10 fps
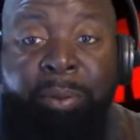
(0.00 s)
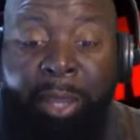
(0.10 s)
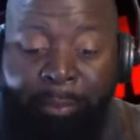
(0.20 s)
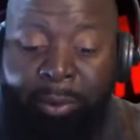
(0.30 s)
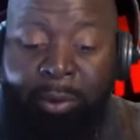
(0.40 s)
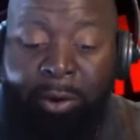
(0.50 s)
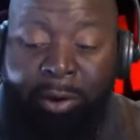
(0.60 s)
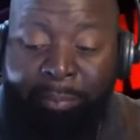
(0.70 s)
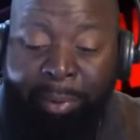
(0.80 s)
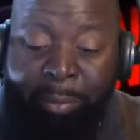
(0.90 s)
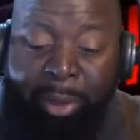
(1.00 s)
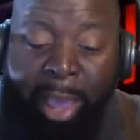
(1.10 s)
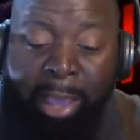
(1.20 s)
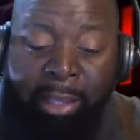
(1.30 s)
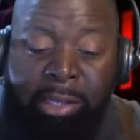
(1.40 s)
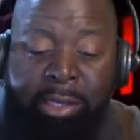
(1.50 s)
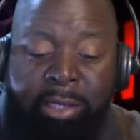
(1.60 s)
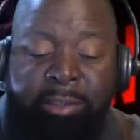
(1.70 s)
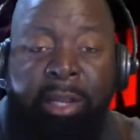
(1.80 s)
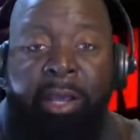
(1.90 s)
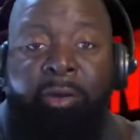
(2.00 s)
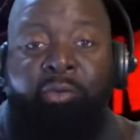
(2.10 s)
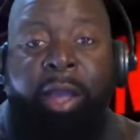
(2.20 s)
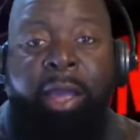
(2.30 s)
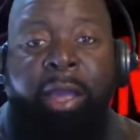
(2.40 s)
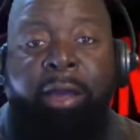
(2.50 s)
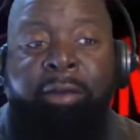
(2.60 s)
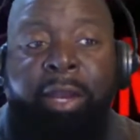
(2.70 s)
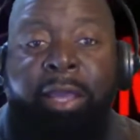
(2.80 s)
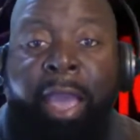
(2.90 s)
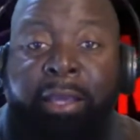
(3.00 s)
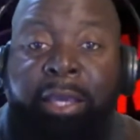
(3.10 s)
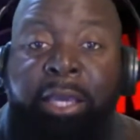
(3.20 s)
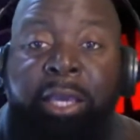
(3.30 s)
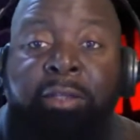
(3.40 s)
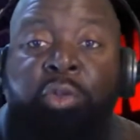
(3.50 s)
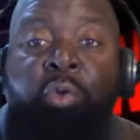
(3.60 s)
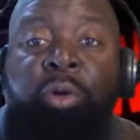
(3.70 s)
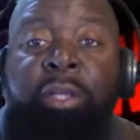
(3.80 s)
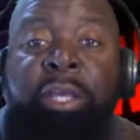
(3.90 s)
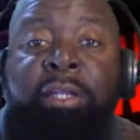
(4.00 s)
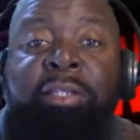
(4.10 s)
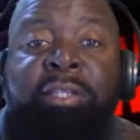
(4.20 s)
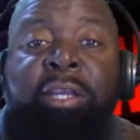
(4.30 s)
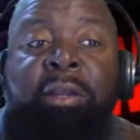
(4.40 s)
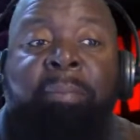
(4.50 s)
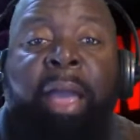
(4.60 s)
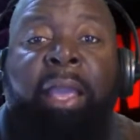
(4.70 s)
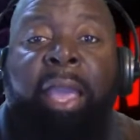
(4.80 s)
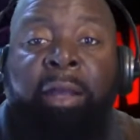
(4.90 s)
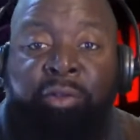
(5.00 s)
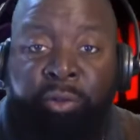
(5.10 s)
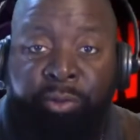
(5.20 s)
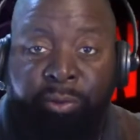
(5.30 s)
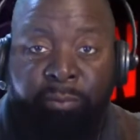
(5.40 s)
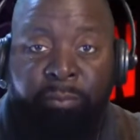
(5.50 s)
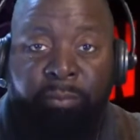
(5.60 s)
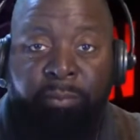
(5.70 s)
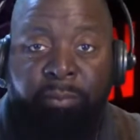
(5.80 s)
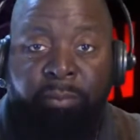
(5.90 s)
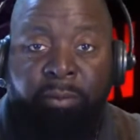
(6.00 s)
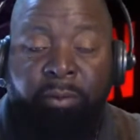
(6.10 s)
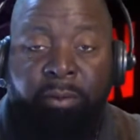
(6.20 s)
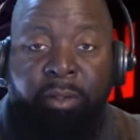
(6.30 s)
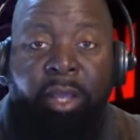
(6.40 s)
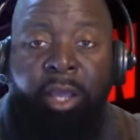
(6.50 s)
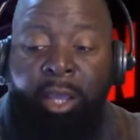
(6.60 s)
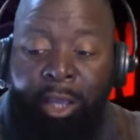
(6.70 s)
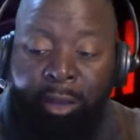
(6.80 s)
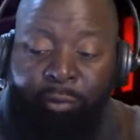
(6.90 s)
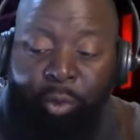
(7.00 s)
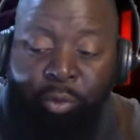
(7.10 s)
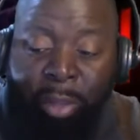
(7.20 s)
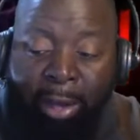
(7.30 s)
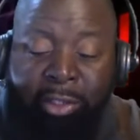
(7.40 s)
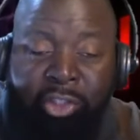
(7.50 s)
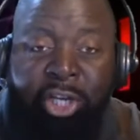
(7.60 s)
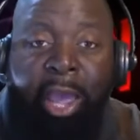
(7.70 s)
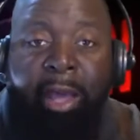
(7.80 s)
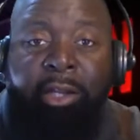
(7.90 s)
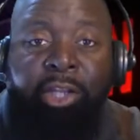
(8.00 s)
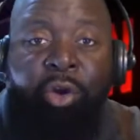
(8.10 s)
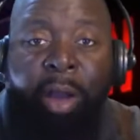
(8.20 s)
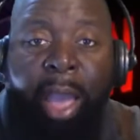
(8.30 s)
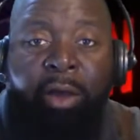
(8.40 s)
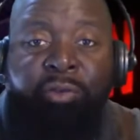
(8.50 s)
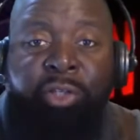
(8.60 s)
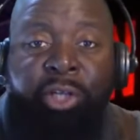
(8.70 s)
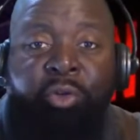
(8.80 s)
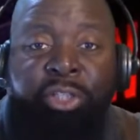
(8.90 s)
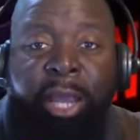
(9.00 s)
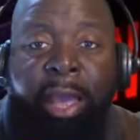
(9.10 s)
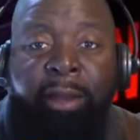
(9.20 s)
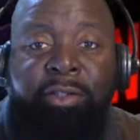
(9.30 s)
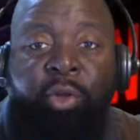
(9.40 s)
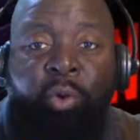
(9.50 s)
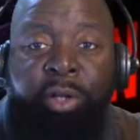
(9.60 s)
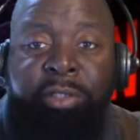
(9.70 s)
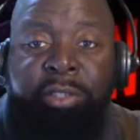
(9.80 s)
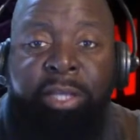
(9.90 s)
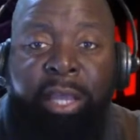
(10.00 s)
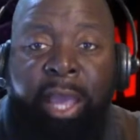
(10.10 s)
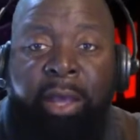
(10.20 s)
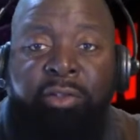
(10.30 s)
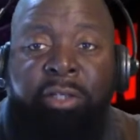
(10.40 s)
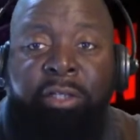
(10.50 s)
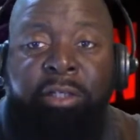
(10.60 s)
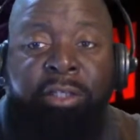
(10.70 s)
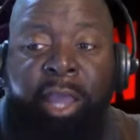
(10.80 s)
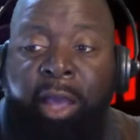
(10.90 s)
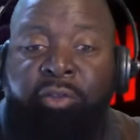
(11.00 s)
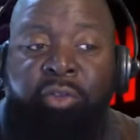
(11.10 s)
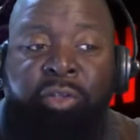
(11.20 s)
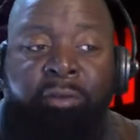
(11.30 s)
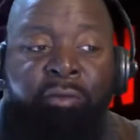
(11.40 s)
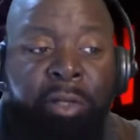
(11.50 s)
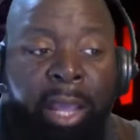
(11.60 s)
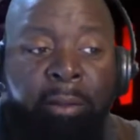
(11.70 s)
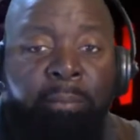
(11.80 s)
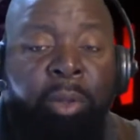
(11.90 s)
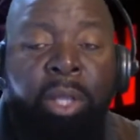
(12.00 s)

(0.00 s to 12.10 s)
People got guns laying around, and they got kids who are getting seen by counselors. If you got a child in your house and your child is going to see counselors every day,